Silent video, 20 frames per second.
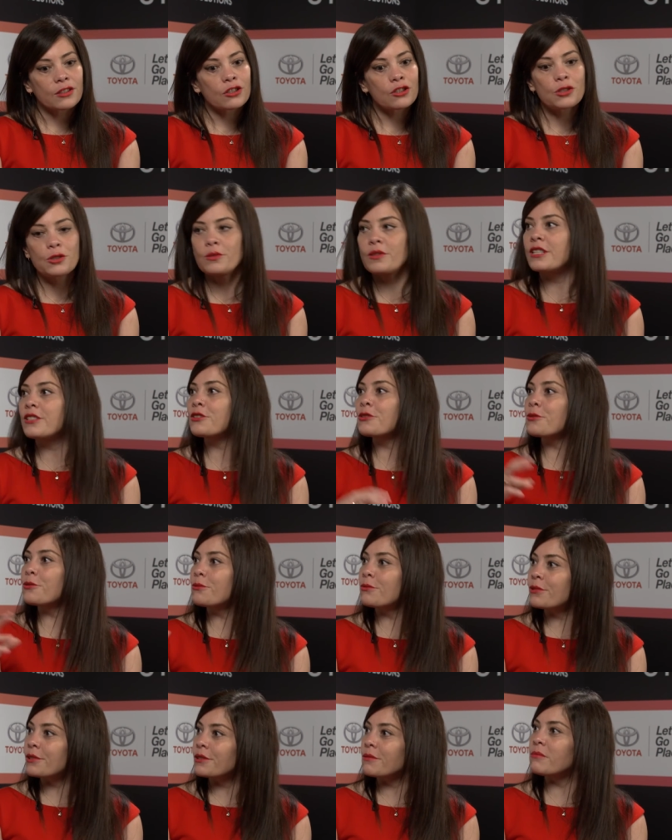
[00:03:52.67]
students who
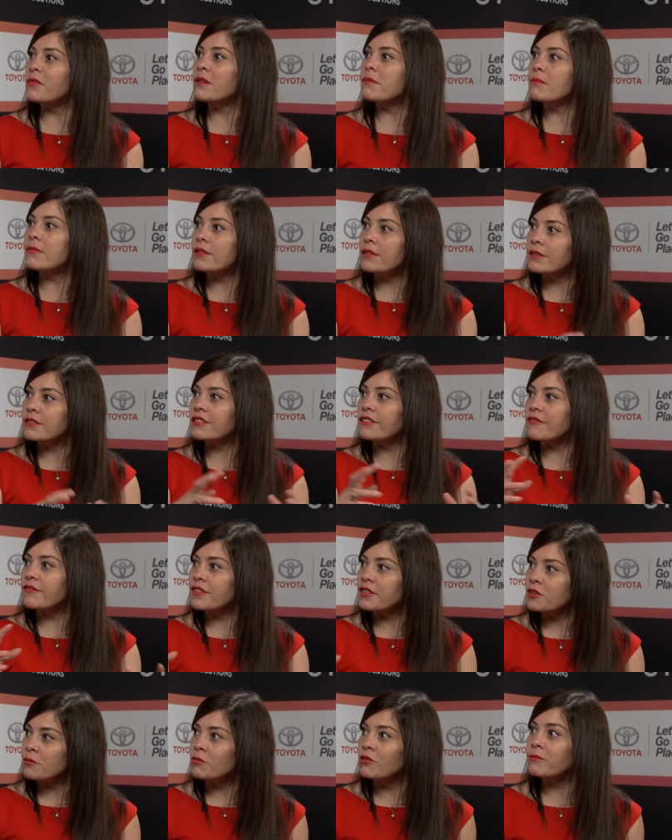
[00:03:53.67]
were members of
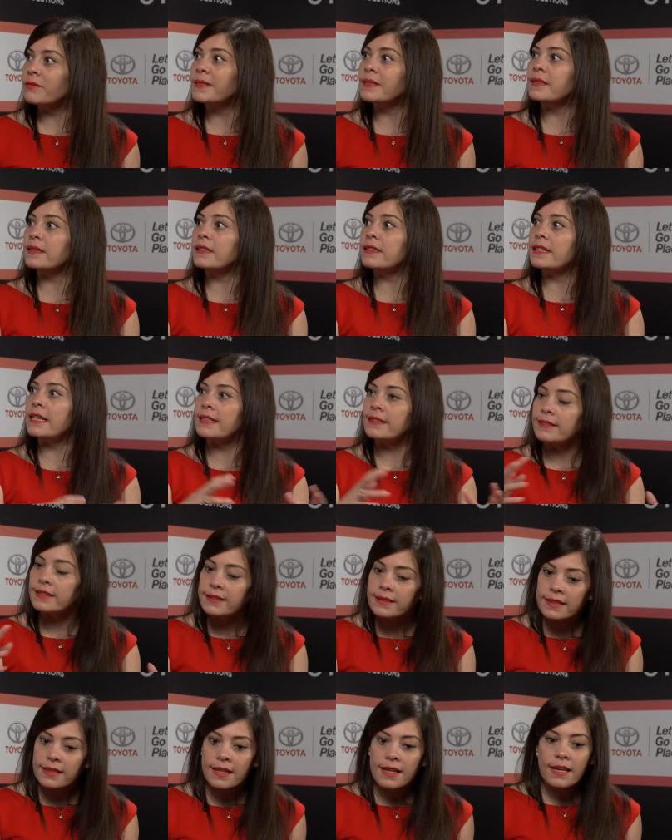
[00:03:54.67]
this movement against